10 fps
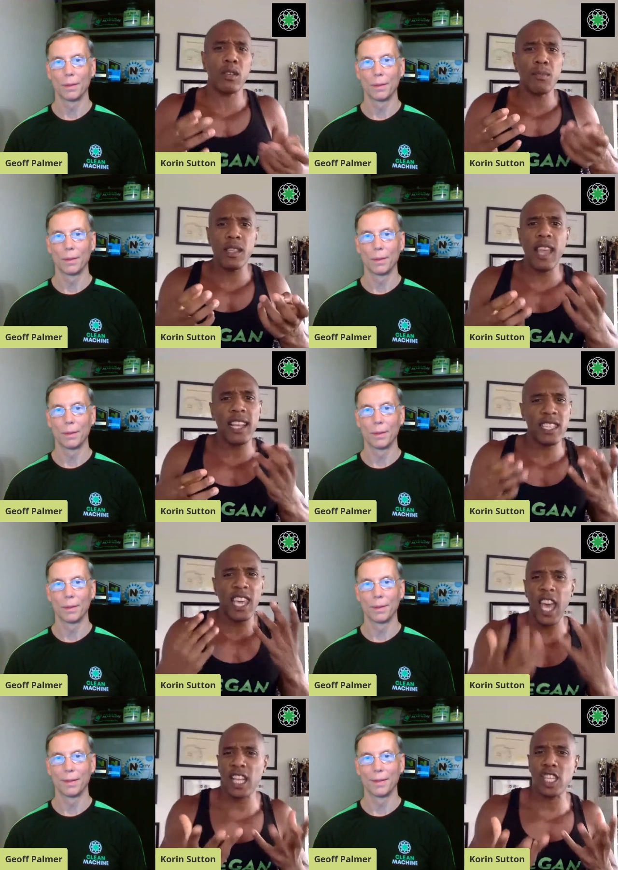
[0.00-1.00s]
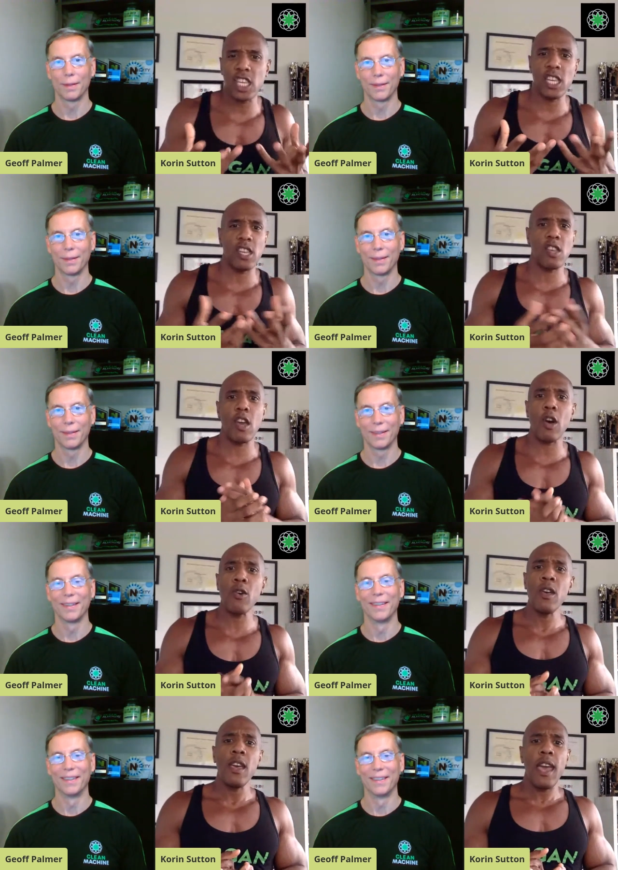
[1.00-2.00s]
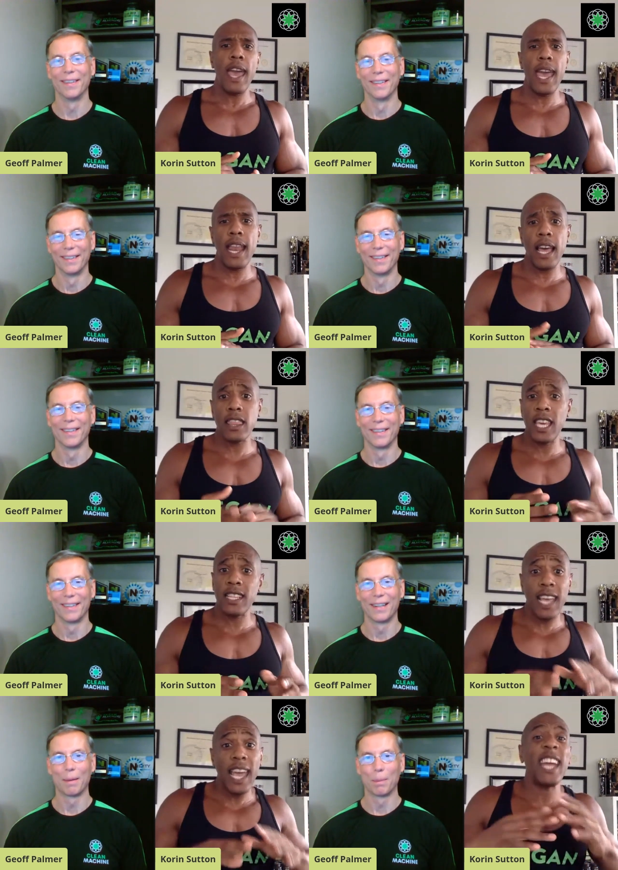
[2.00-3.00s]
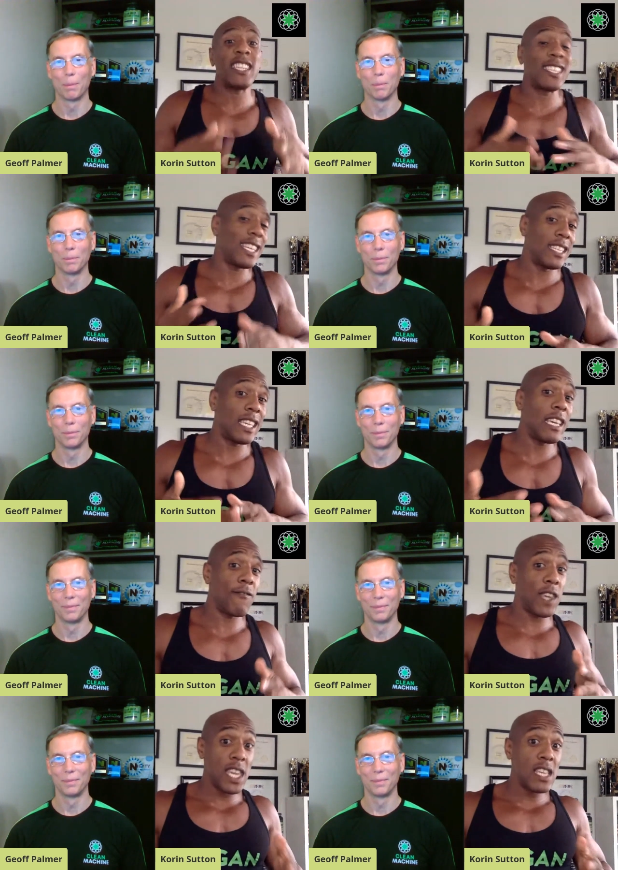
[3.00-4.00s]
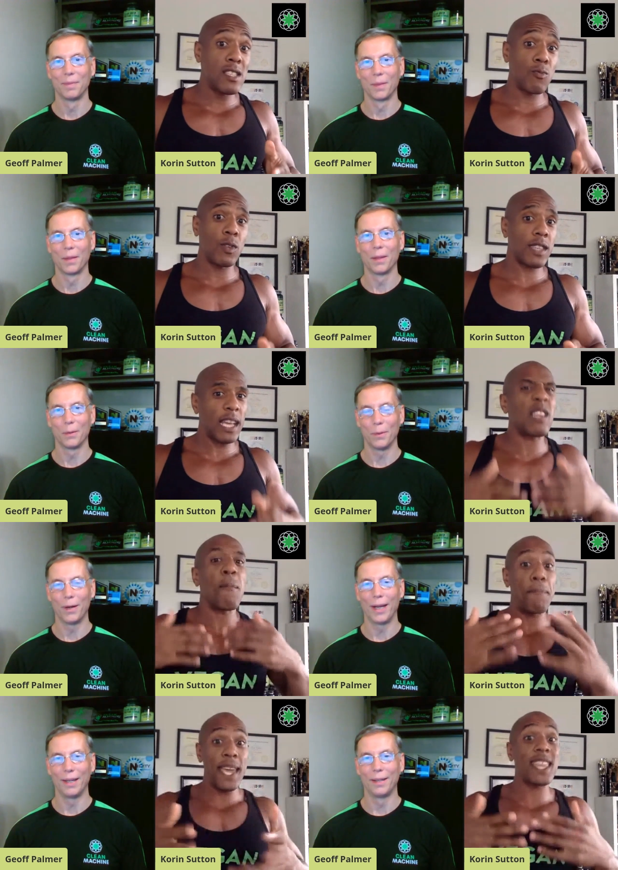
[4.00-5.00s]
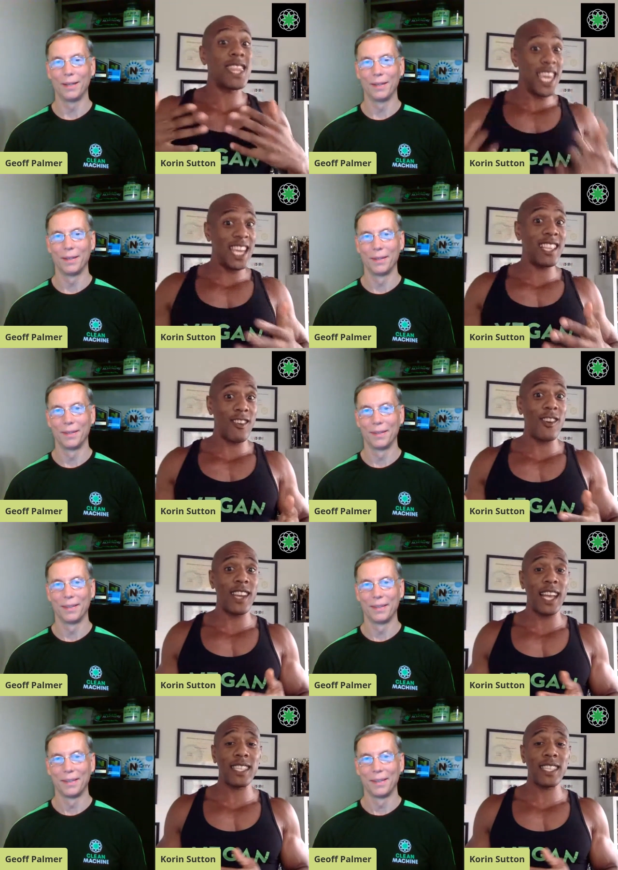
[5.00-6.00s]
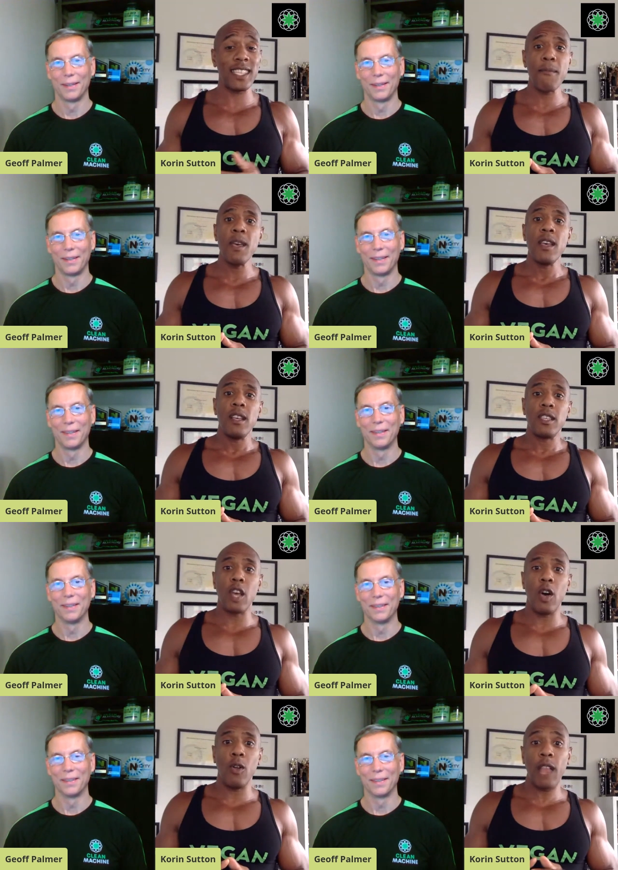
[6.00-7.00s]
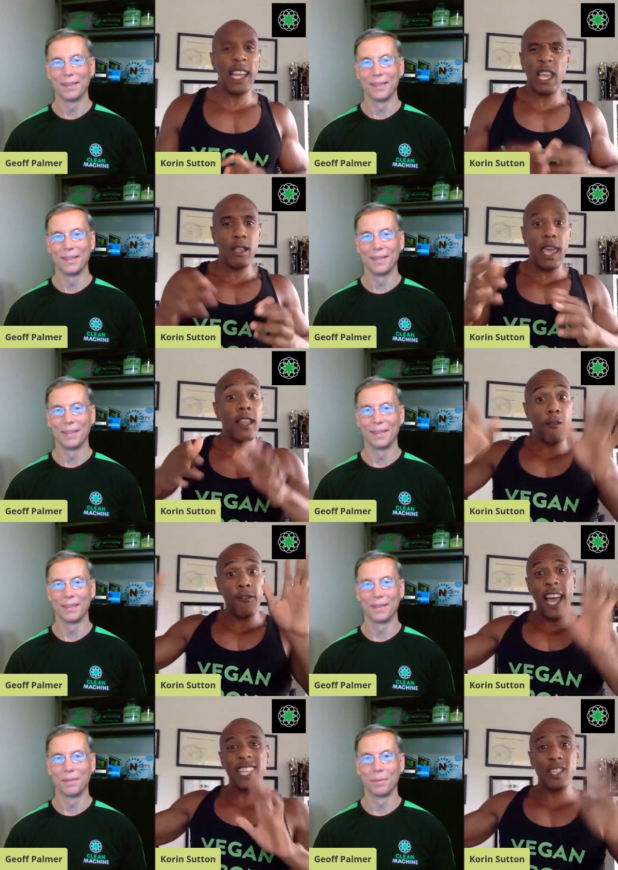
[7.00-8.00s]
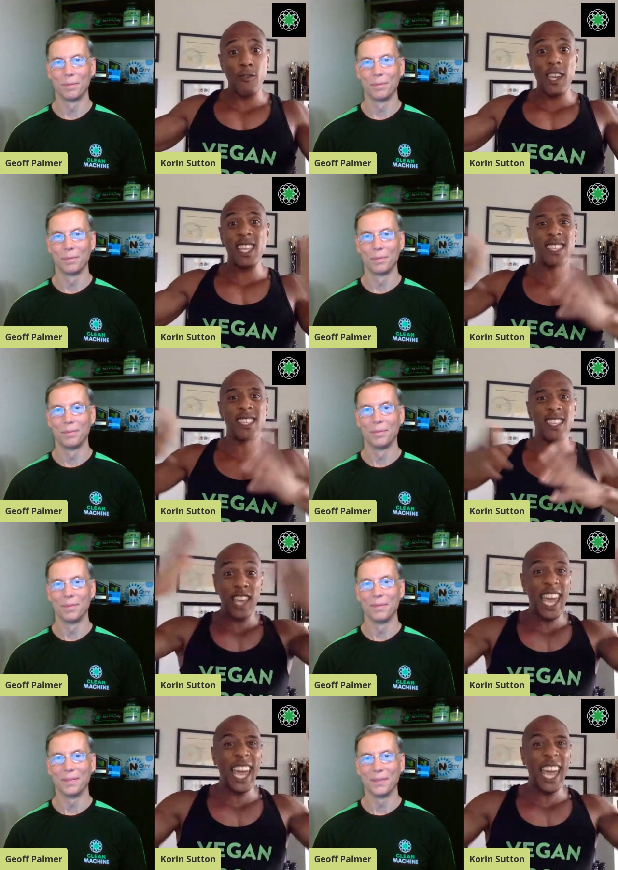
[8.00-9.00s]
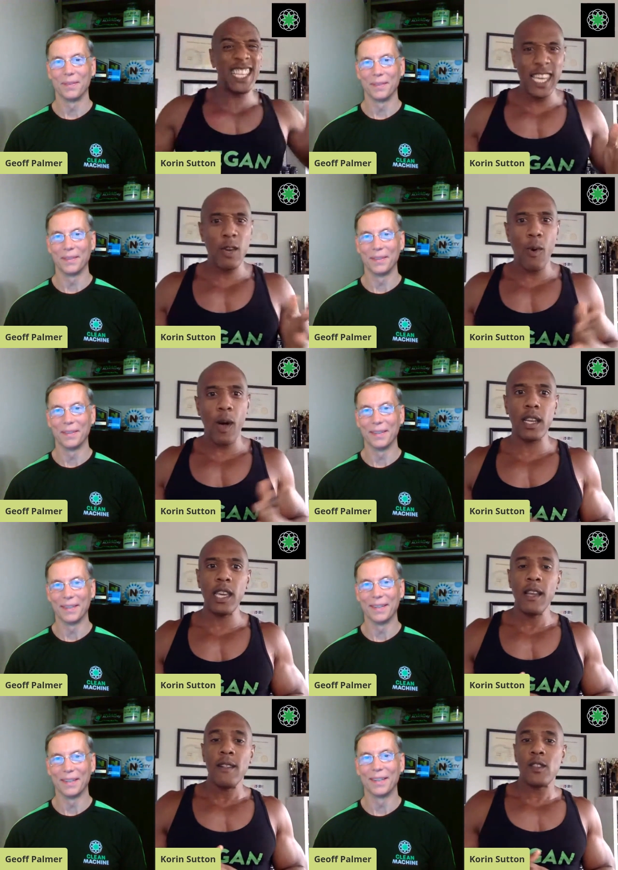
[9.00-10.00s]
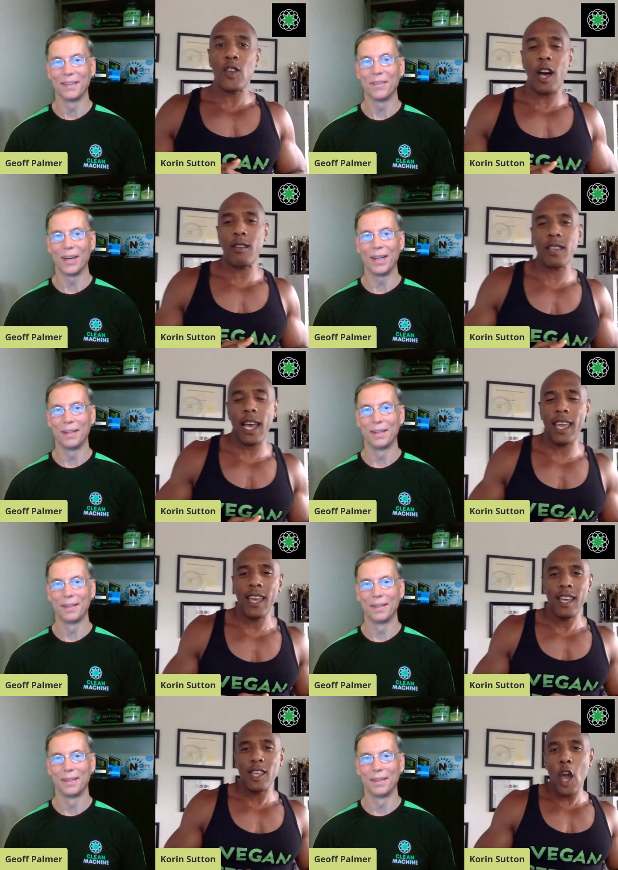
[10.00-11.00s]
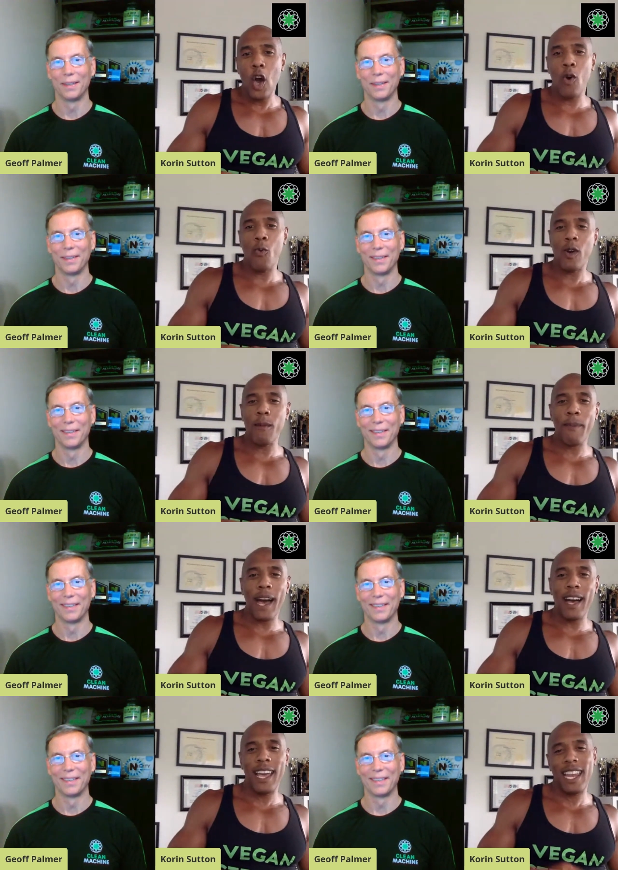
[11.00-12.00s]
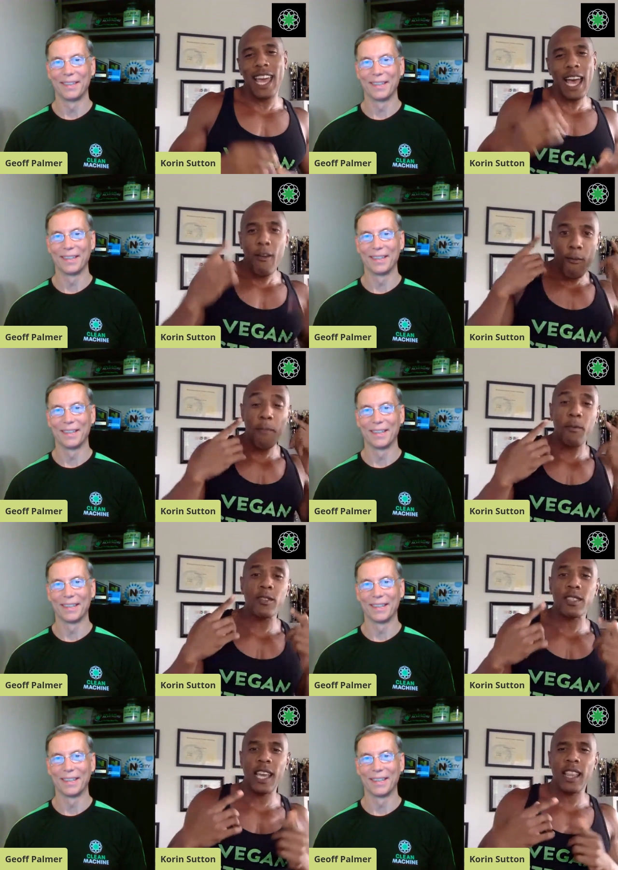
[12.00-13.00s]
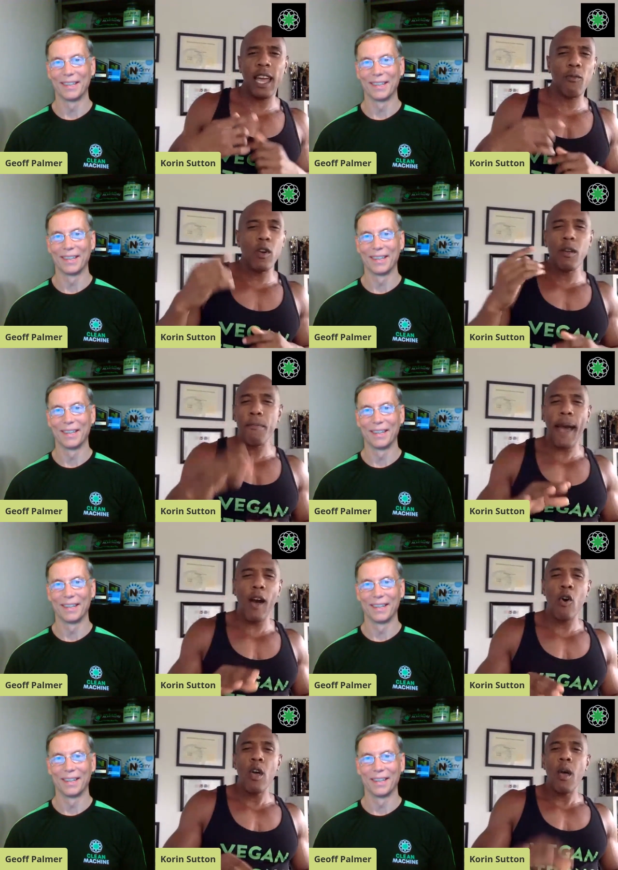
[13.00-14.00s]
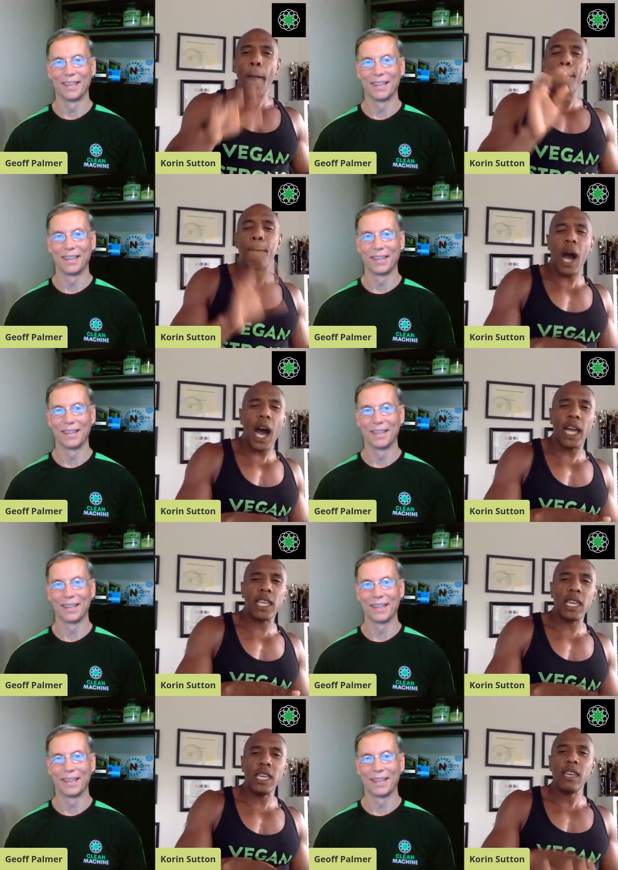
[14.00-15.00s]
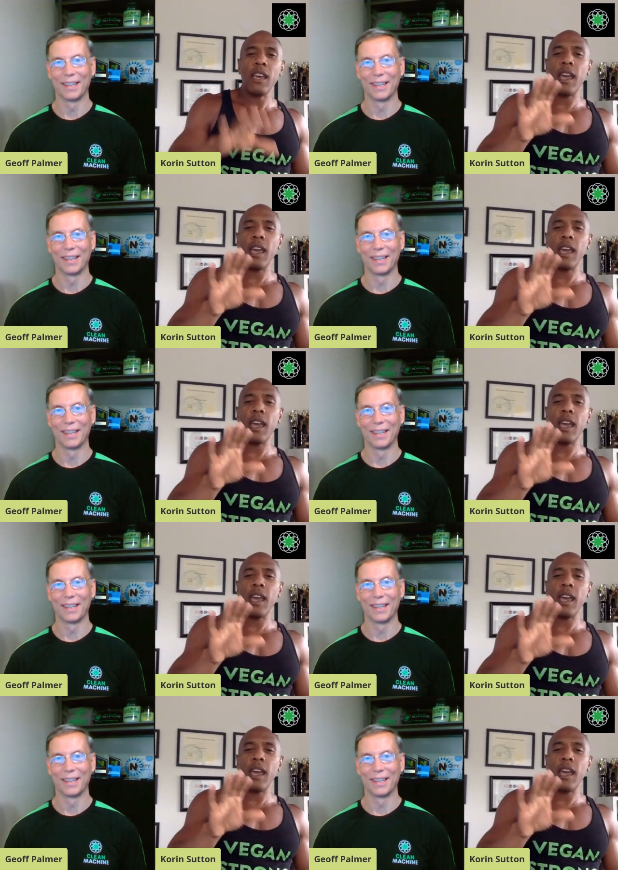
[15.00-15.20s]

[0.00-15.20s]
Speaker 1: something that's catchy, you know. And I think the HD TVs was like the big thing during that time. So like, the, yeah, the flat screens and all the HD quality. So I was like, yo, what about? And then I remember saying, like, what about body